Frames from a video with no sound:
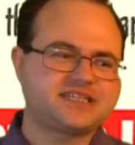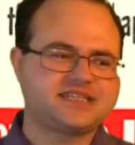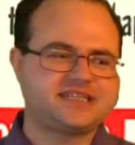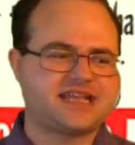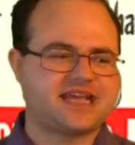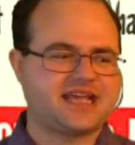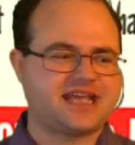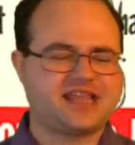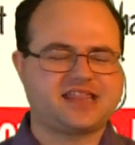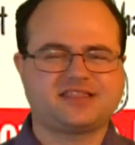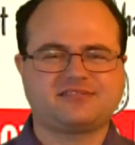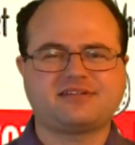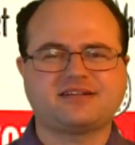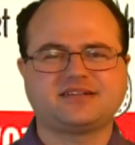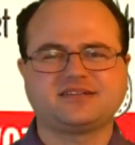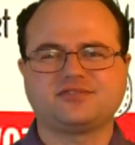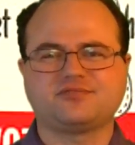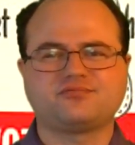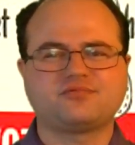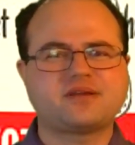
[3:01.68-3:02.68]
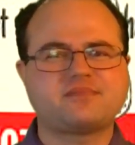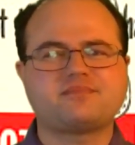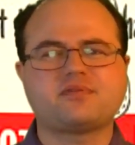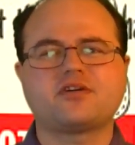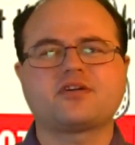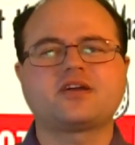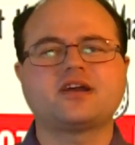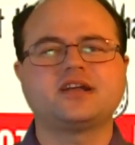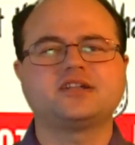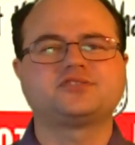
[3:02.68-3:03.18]
day threaten to rip
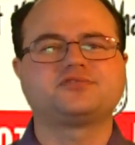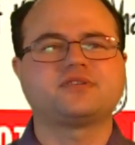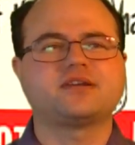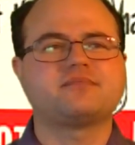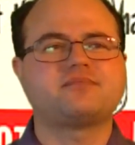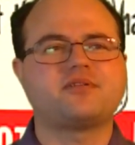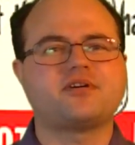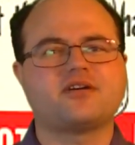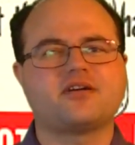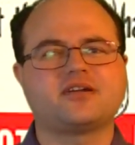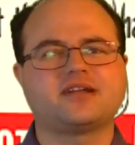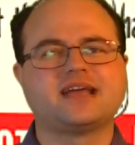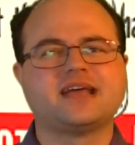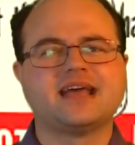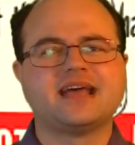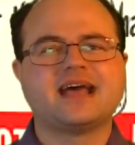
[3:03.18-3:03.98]
our country apart,